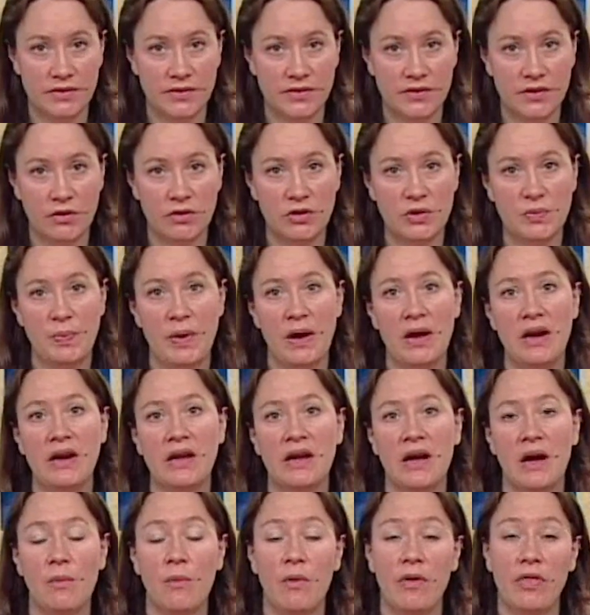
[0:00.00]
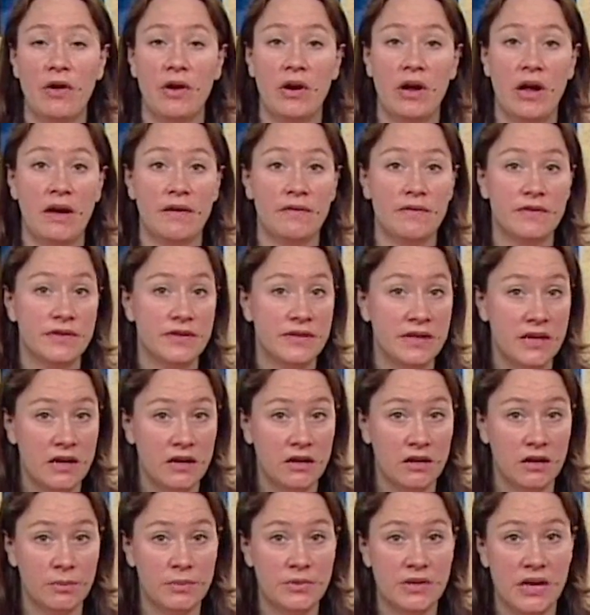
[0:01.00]
So depending on whether you have
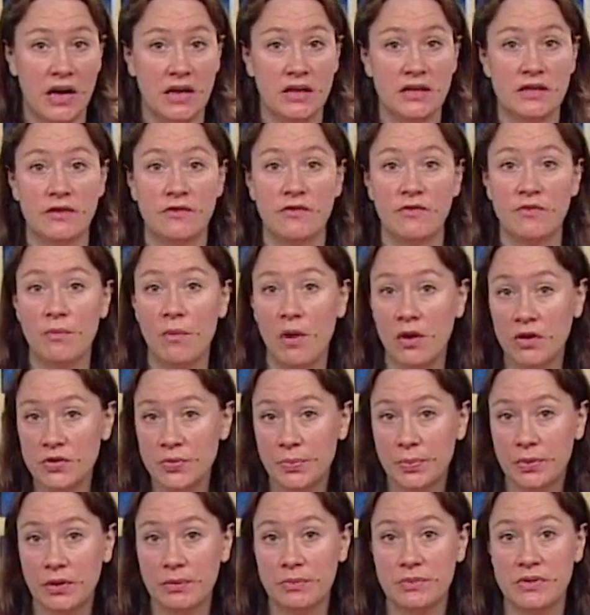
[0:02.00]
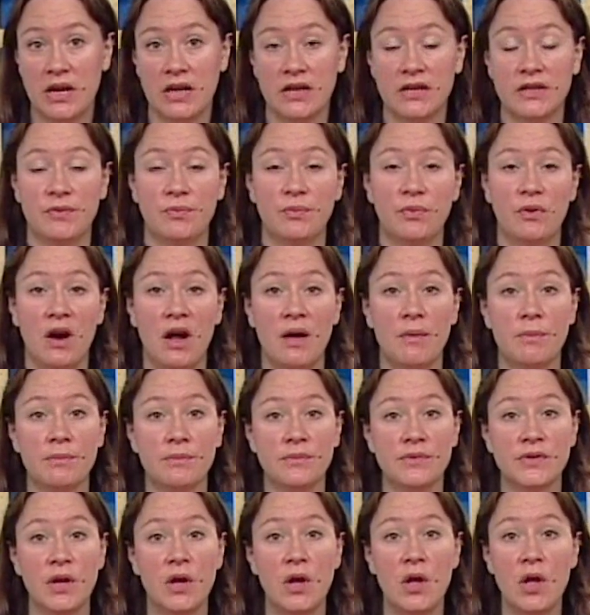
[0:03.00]
single objective, multiple objective
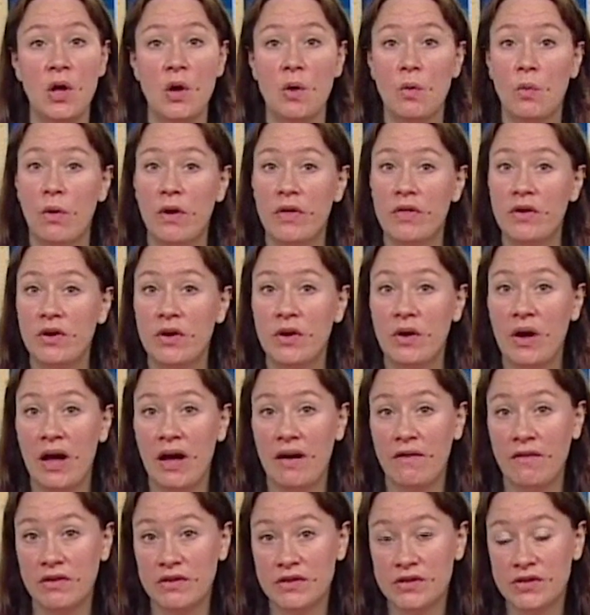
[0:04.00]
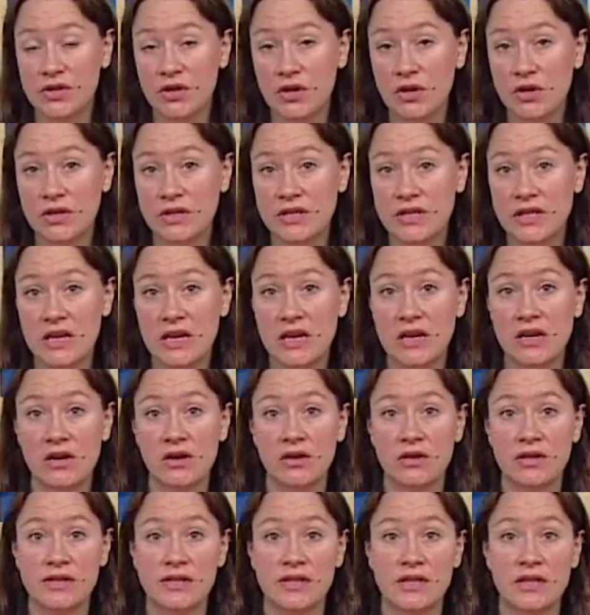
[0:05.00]
problems, whether you have uncertainty in
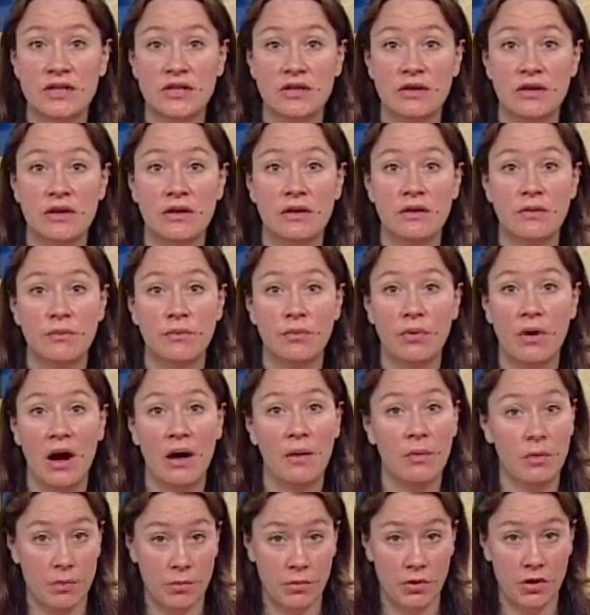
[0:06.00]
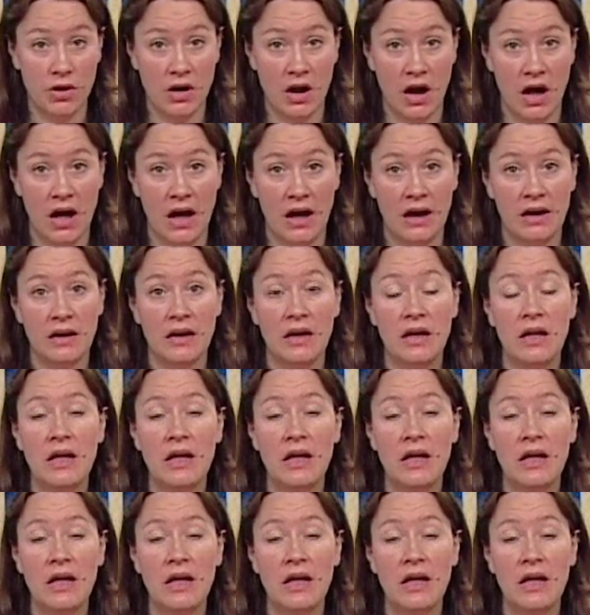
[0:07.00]
your decision problem or not,